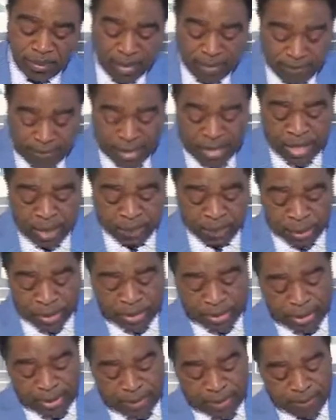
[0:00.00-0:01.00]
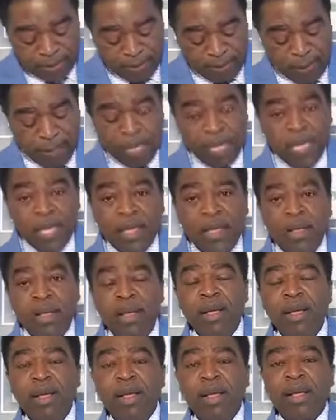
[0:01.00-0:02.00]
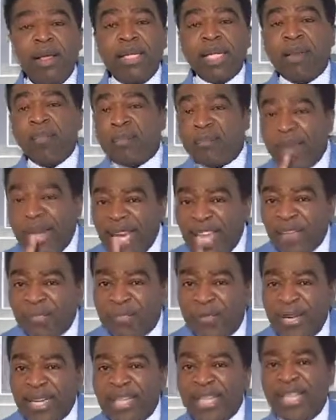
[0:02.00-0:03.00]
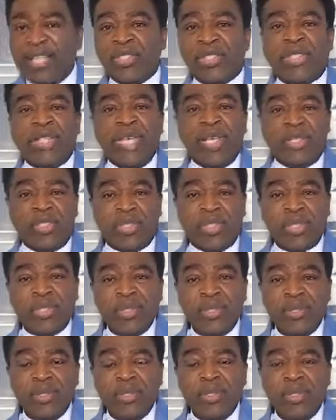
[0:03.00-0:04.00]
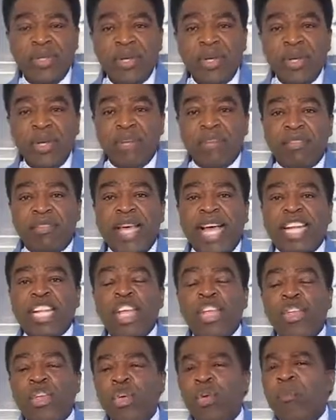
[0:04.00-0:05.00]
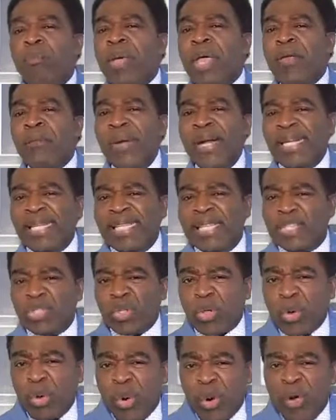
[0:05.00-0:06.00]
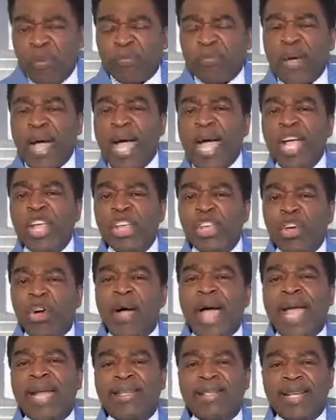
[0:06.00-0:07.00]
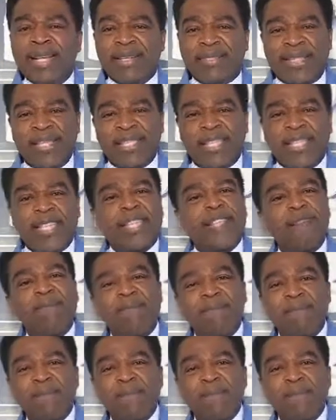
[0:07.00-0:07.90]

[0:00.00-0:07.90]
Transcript: Very important. The benefit is this that you may rediscover your identity.